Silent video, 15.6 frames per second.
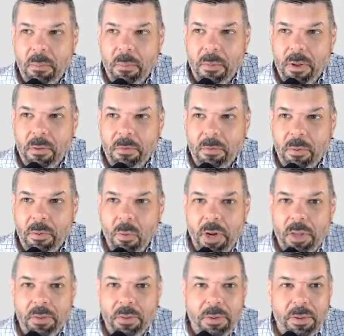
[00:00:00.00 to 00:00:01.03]
if we
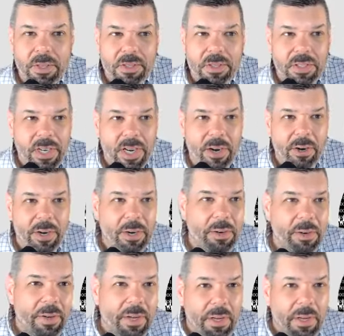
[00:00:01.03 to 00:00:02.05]
walk through the scenario,
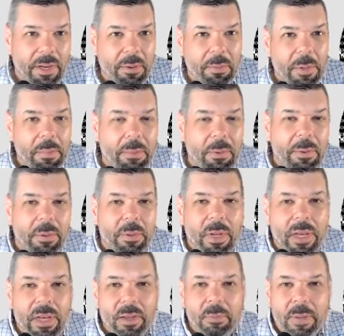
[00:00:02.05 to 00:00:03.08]
like, people
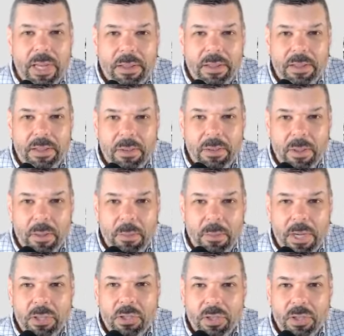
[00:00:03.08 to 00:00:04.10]
paint the
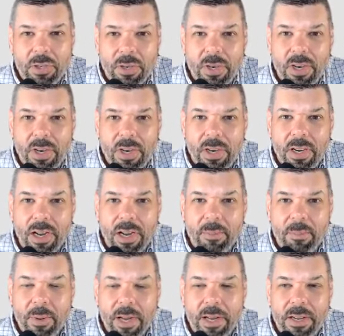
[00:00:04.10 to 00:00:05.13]
picture,
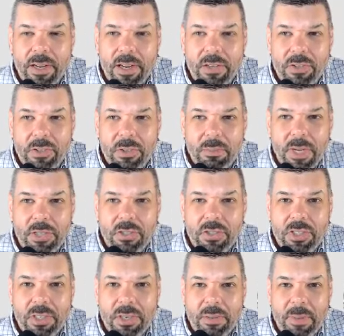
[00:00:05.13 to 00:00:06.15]
as you
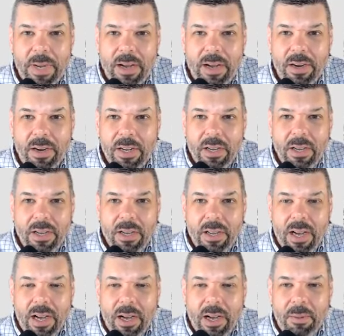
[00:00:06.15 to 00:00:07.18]
mentioned about,
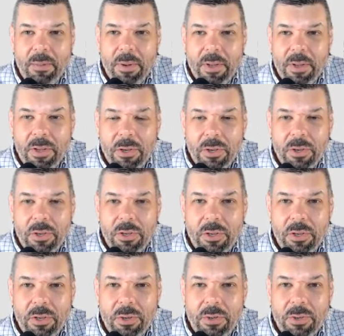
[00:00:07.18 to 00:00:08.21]

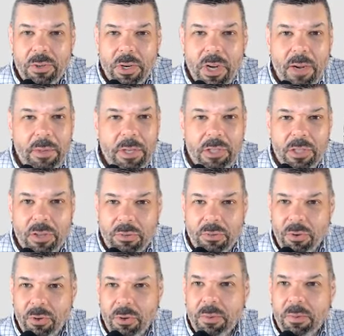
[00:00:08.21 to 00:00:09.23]
you come into the
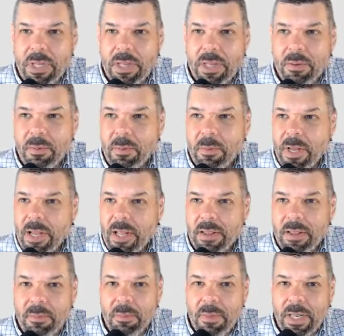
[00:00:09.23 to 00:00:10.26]
room
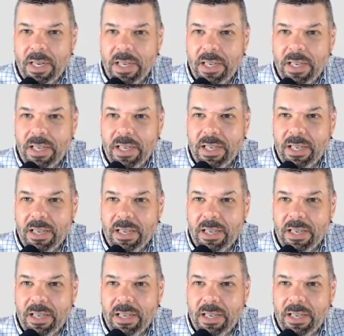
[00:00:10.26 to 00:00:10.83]
and the meeting